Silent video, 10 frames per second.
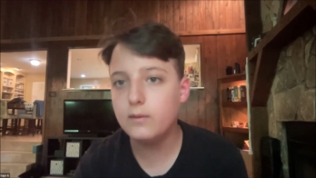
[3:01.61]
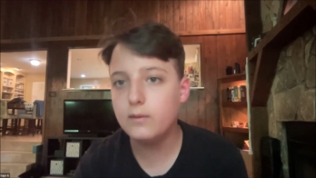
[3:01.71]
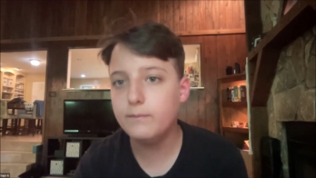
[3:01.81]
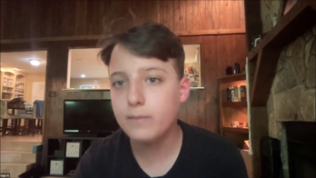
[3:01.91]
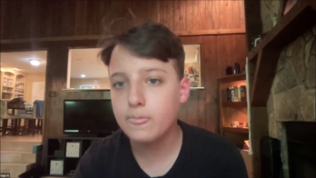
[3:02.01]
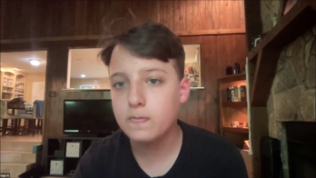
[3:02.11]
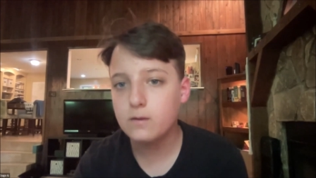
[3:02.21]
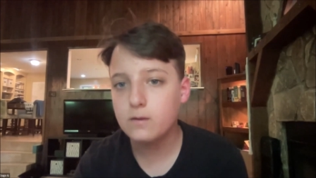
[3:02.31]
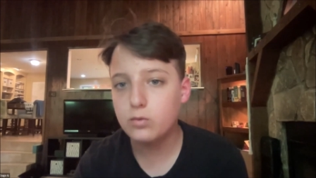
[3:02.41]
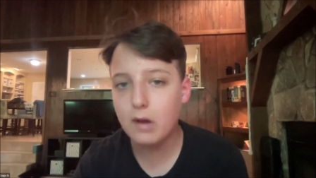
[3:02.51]
you know,
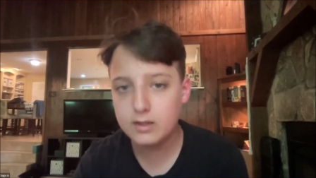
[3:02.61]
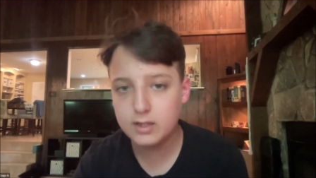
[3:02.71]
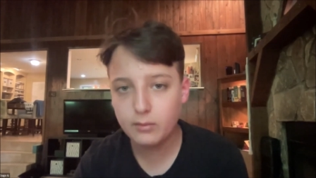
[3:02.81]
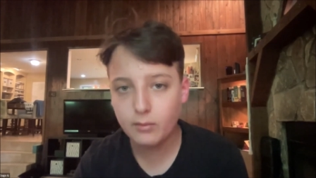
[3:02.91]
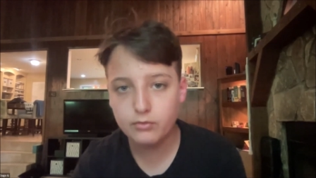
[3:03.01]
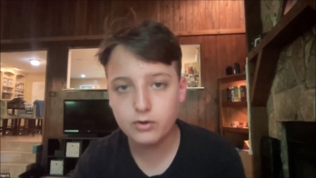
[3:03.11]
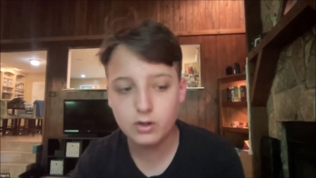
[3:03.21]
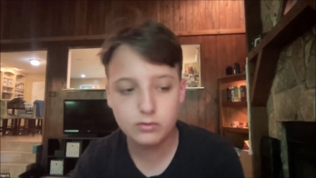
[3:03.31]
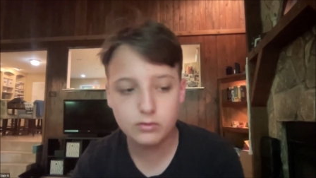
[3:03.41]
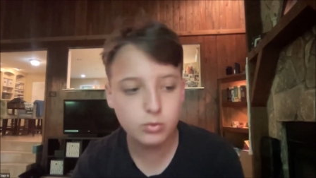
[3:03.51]
remind them
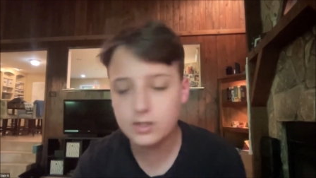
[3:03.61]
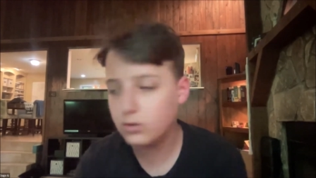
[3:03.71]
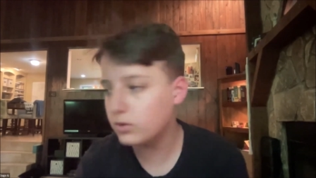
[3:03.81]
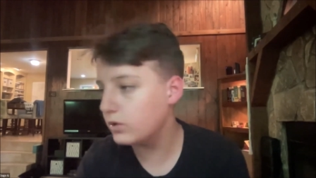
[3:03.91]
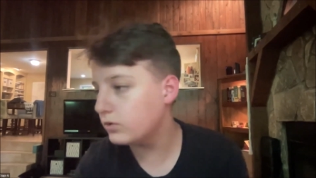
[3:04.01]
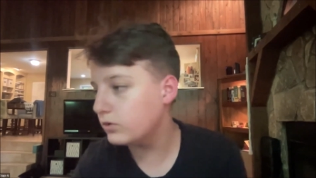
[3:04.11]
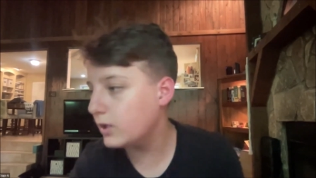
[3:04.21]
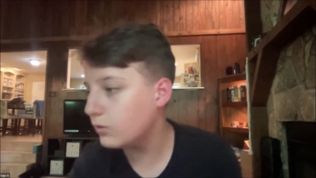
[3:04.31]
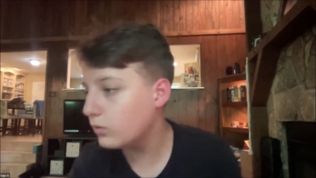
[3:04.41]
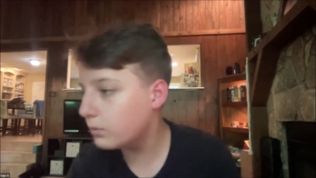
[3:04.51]
of what they
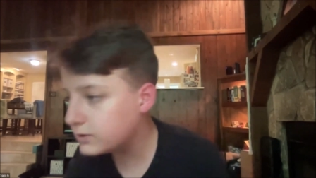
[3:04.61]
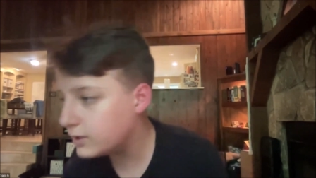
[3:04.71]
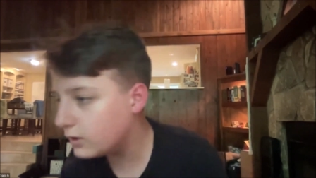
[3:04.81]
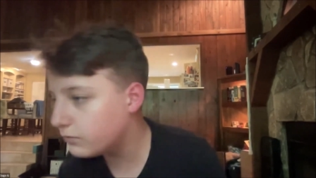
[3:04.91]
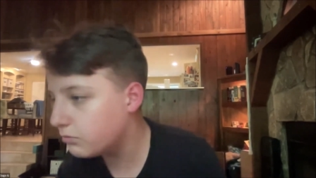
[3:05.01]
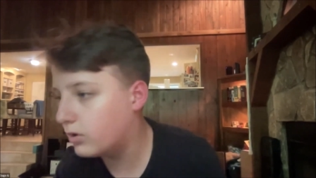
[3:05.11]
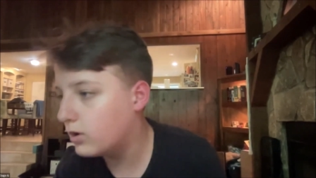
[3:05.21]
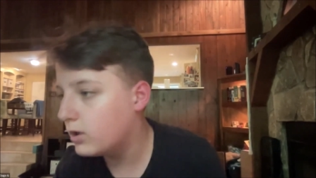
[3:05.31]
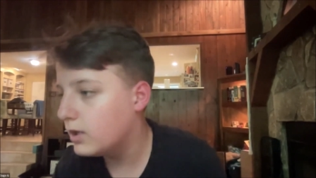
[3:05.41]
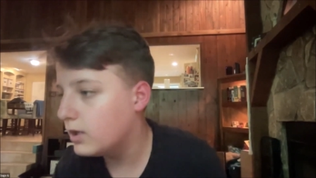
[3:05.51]
were put there
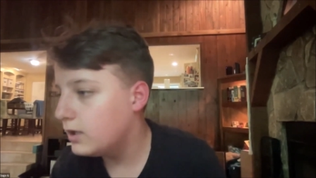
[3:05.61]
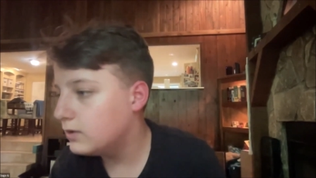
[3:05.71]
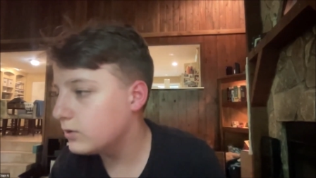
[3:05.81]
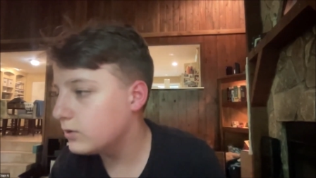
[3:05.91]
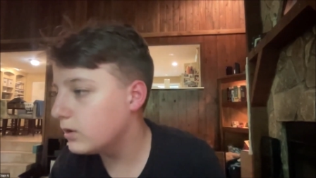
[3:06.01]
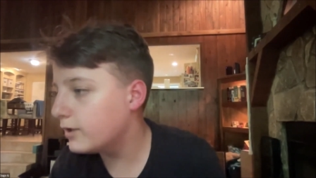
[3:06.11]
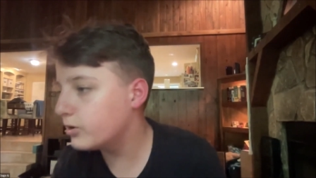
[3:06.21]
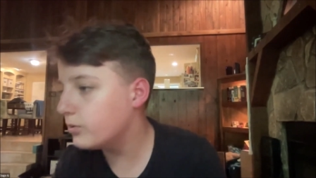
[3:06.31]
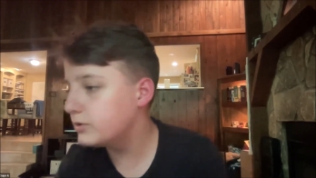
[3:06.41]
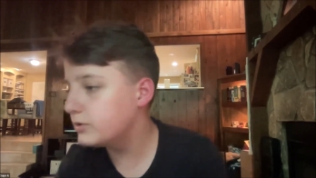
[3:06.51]
for.
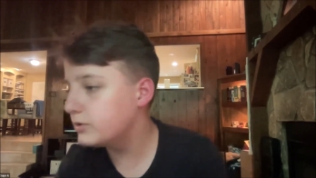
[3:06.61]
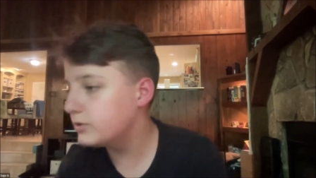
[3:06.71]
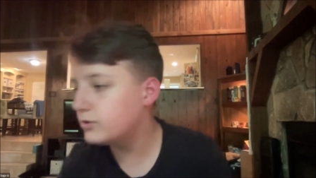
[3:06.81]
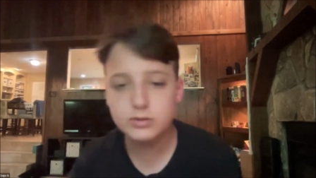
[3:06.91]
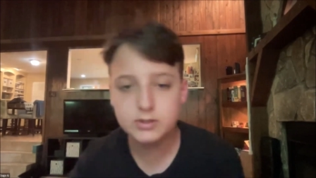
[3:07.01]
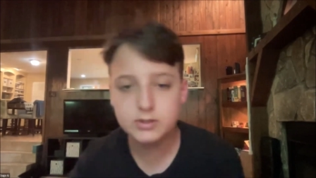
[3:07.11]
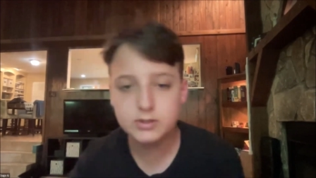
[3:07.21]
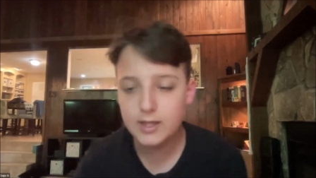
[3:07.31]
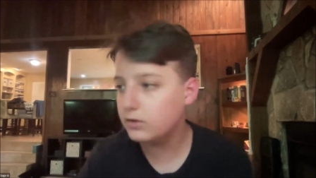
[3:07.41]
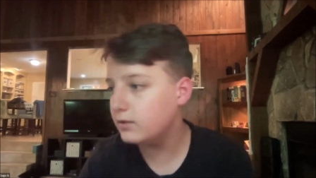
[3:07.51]
So Elijah was
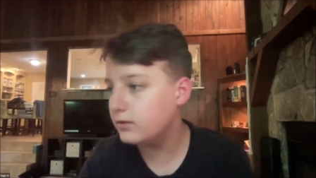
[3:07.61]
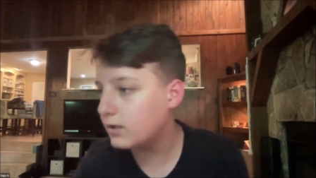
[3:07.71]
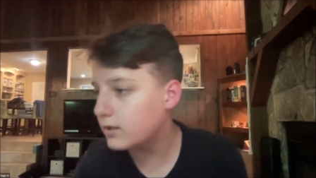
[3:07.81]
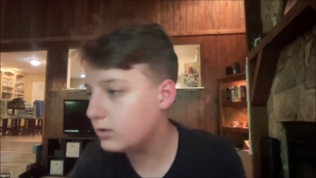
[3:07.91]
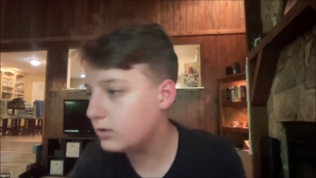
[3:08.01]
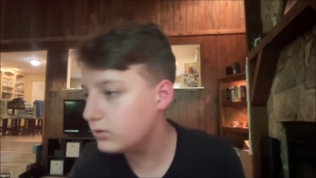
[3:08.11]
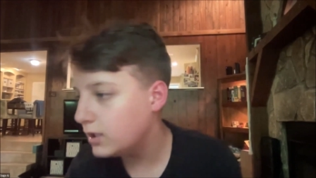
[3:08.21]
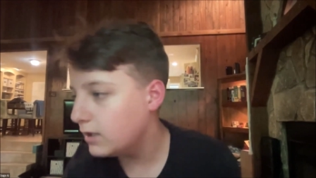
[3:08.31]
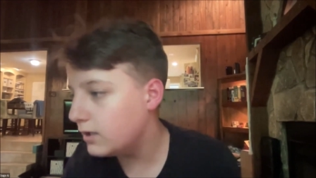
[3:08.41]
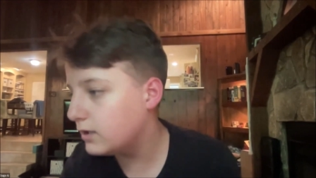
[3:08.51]
to carry
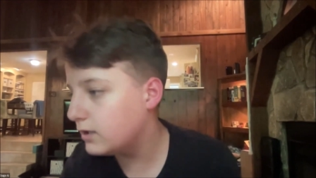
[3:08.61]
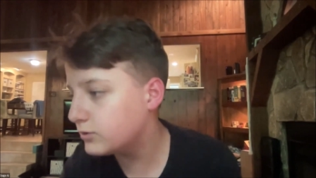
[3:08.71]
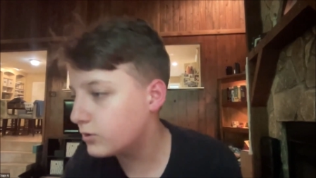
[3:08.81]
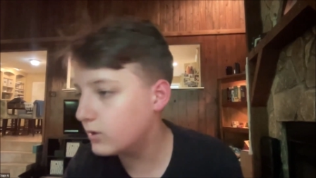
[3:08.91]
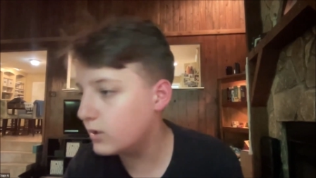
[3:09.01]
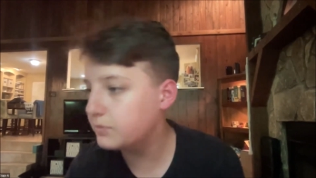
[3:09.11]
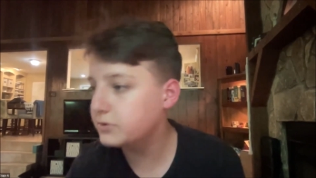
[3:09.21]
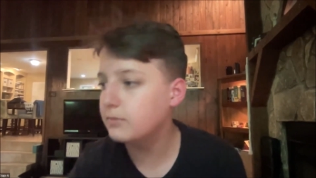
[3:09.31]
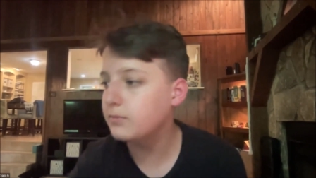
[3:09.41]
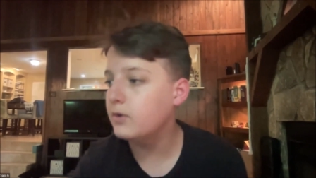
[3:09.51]
that out, and it
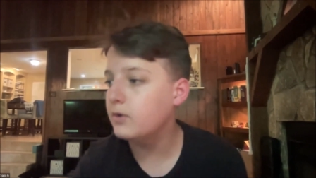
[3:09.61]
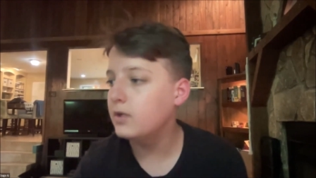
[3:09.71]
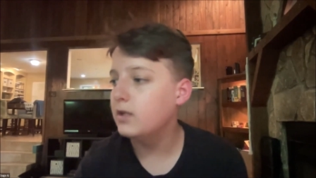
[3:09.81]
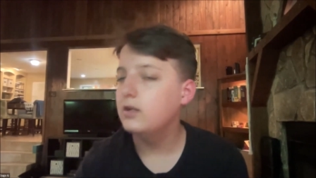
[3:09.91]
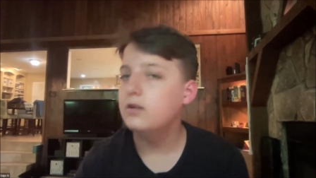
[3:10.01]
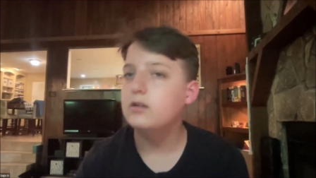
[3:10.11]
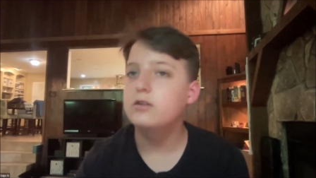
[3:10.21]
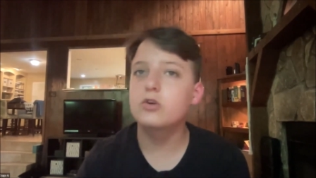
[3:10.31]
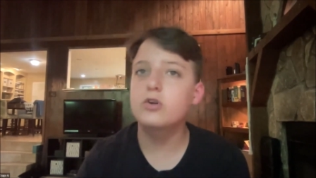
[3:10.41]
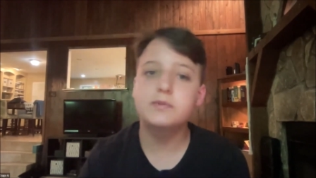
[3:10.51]
stirred up some
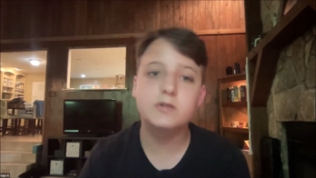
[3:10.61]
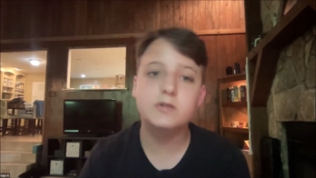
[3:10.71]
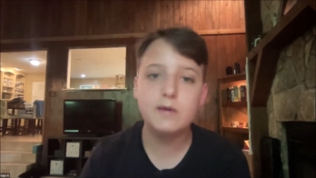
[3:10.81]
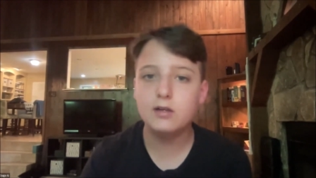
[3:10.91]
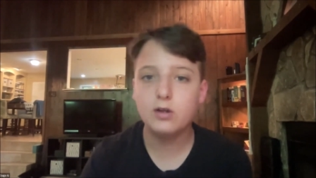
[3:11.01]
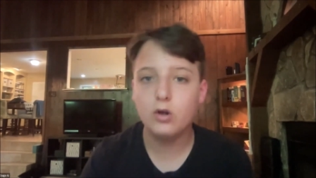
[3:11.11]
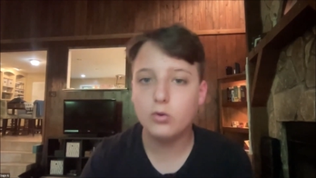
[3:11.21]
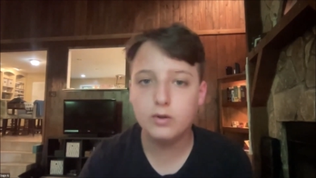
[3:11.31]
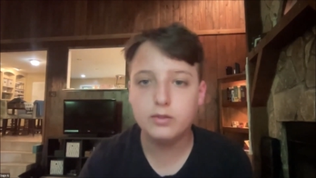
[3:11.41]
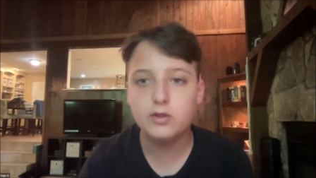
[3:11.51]

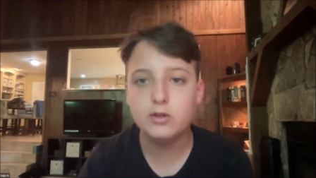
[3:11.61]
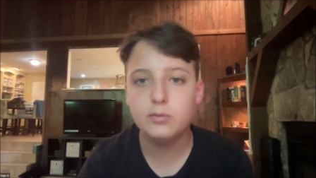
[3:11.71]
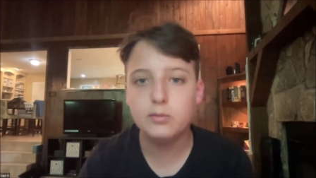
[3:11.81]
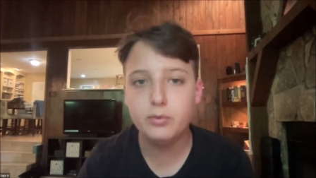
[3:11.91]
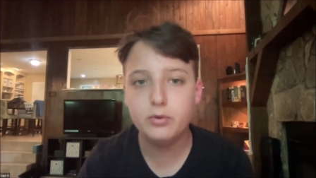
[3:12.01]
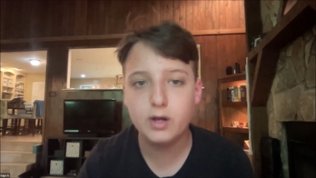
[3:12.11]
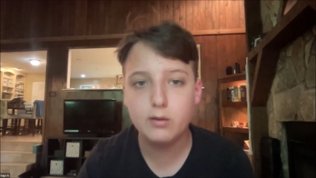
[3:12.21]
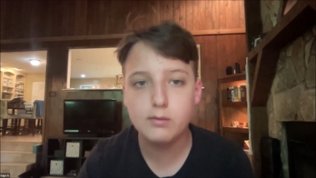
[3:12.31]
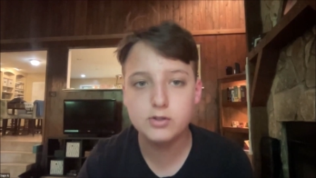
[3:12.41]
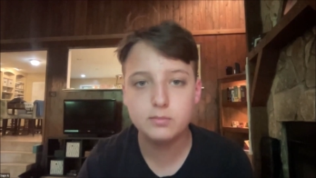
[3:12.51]
anger with the
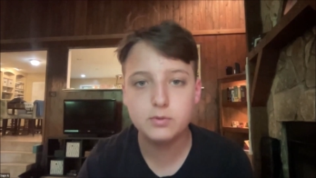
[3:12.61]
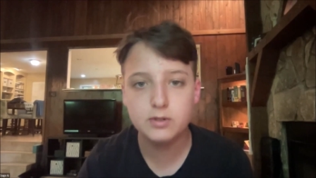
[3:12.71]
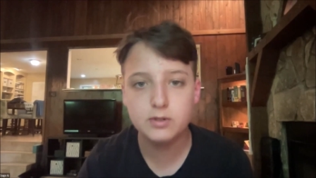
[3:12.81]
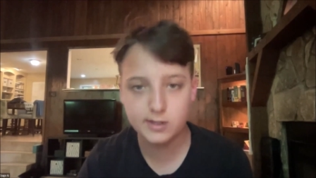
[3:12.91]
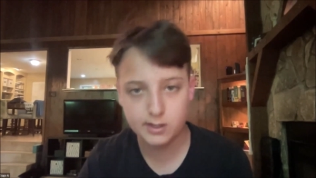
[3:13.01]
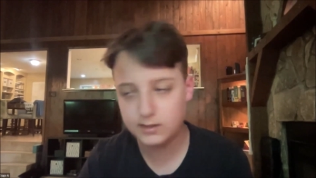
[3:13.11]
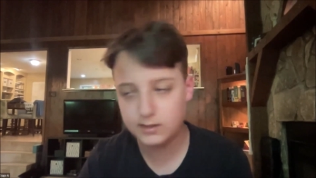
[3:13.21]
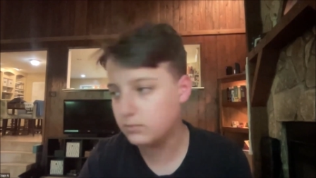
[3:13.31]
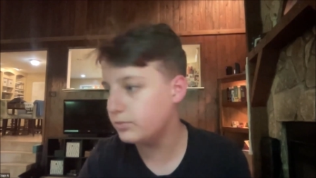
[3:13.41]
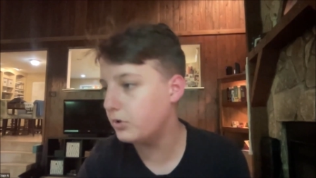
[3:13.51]
people that worshipped
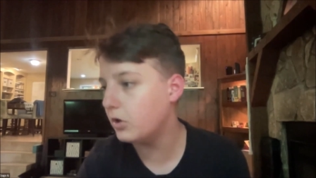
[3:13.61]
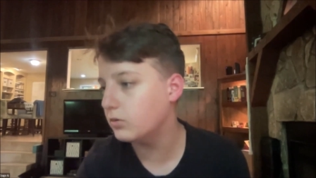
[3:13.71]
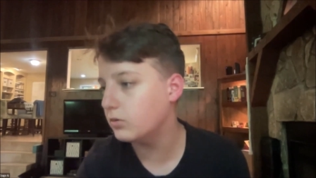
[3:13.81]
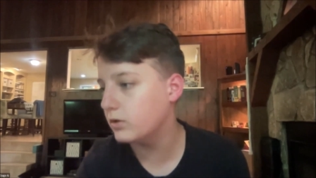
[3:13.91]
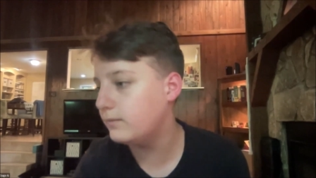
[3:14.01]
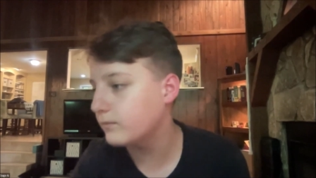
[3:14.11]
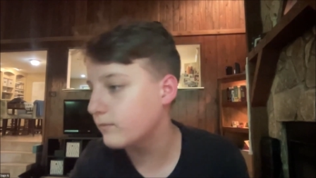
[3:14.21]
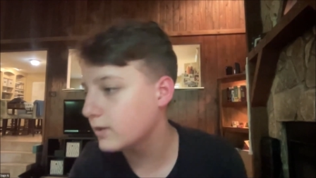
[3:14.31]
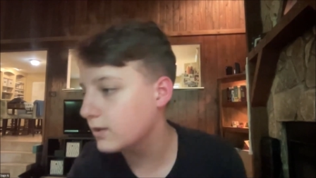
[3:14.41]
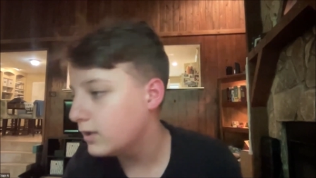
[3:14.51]
this god named Baal,
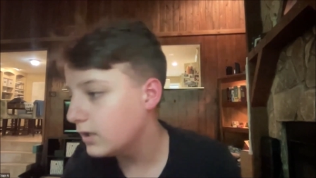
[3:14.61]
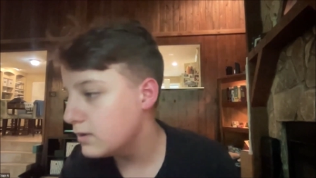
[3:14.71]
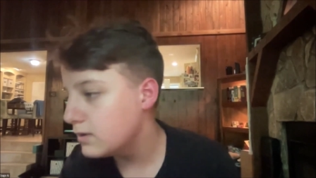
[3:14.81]
right?